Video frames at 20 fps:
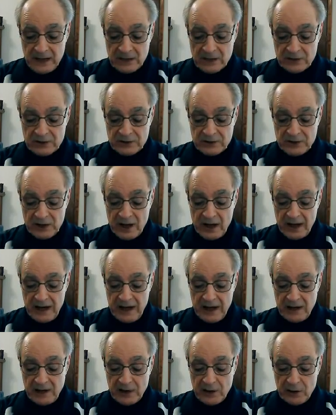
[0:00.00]

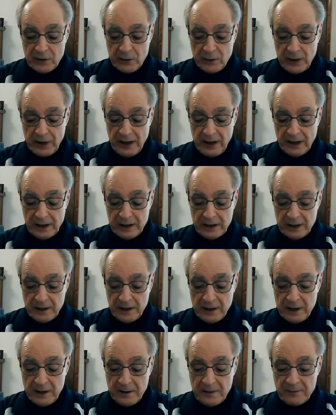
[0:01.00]
studied Greek
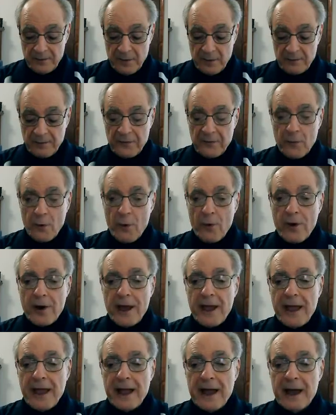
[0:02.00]
from 4
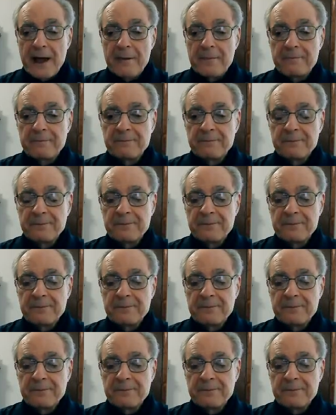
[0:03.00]
a.m.